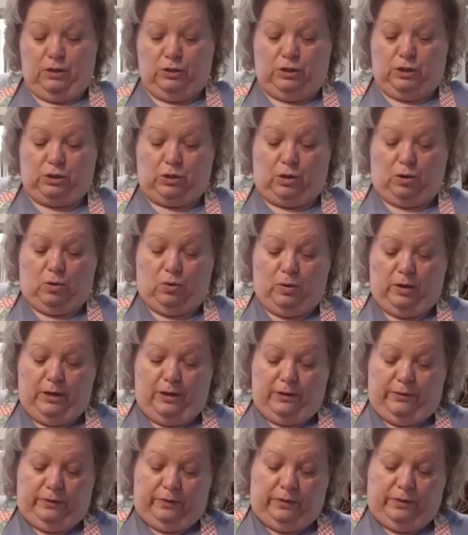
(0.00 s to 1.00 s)
So
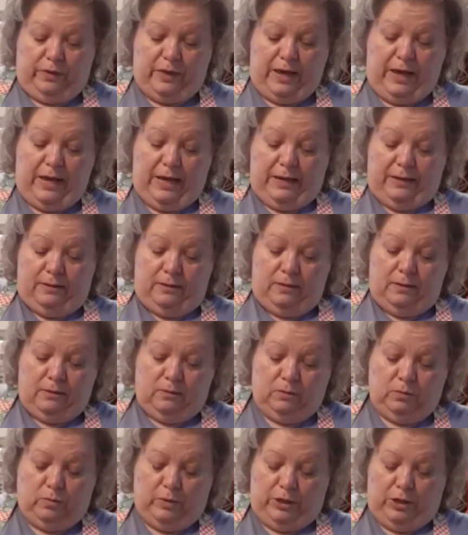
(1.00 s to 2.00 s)
then,
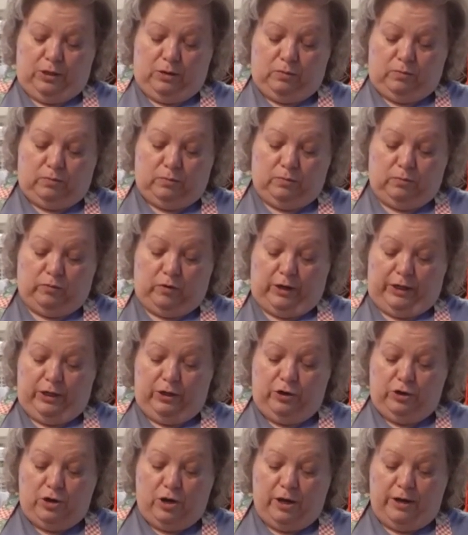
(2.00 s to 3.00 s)
when you're running
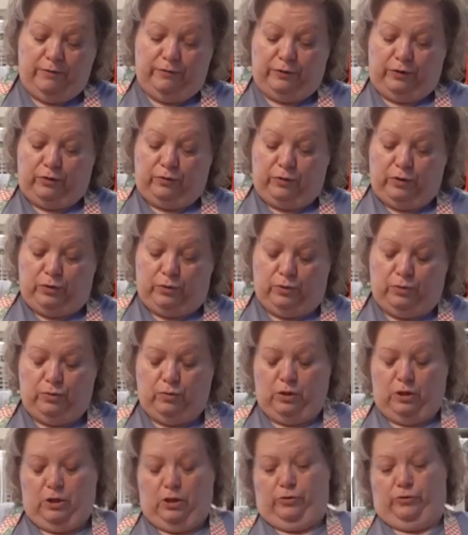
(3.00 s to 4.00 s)
your knife through,
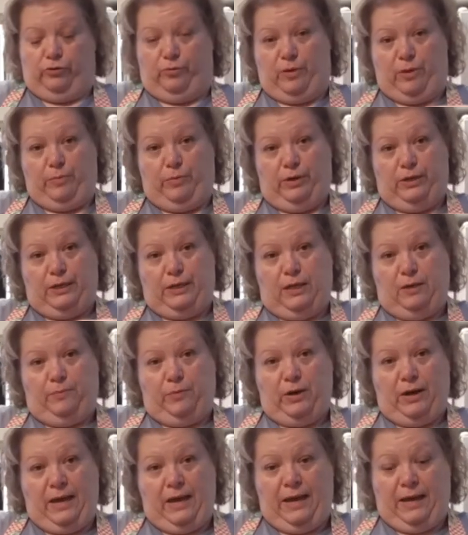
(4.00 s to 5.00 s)
remember to keep
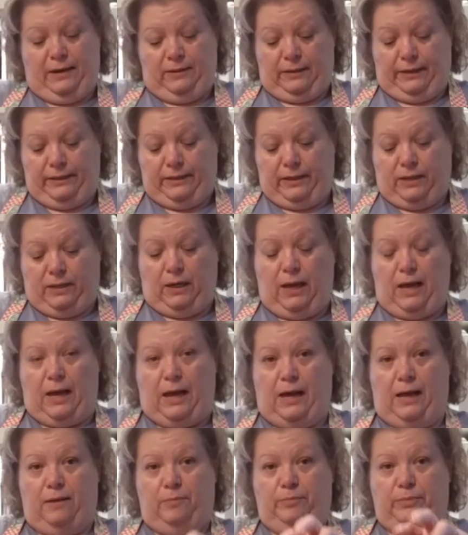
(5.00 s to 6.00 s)
your hand like a
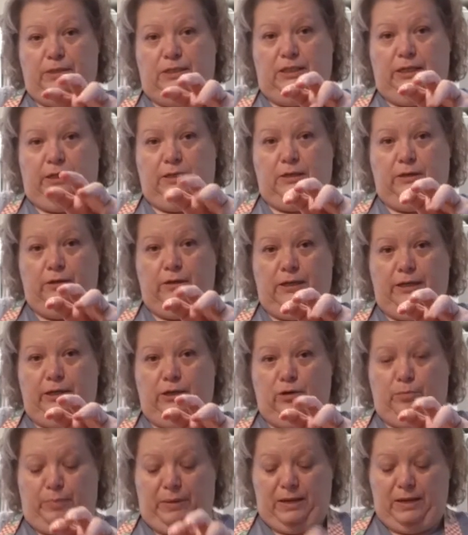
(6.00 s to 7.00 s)
claw, particularly
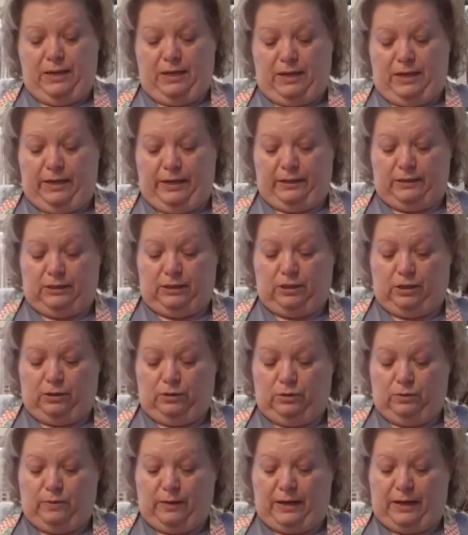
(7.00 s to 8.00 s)
your pinky gets
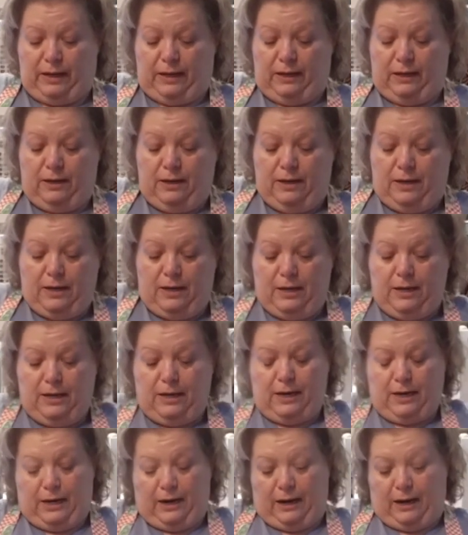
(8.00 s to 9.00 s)
tucked away,
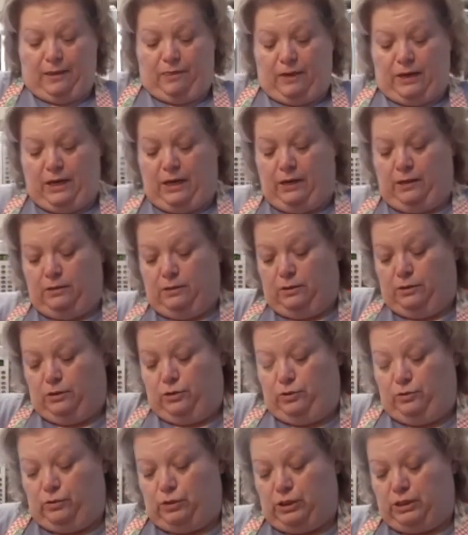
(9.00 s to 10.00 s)
and then
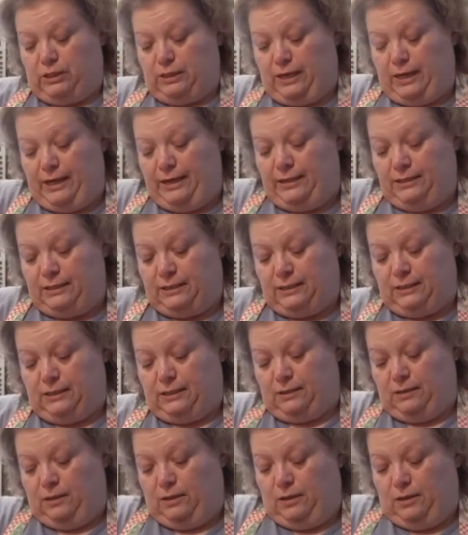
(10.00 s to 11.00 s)
you
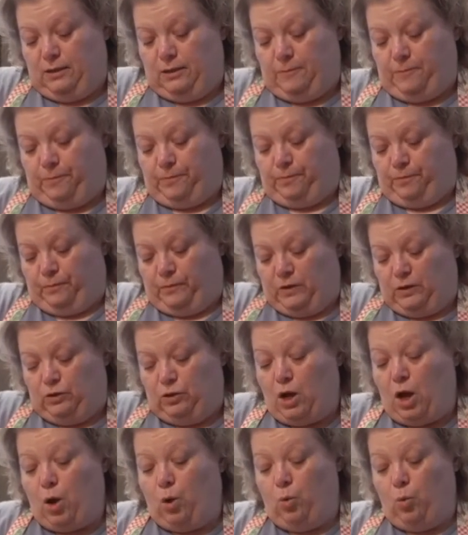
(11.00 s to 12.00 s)
slice
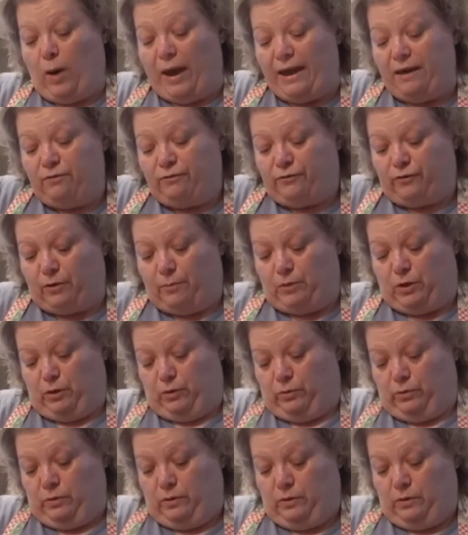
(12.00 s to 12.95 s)
away from you.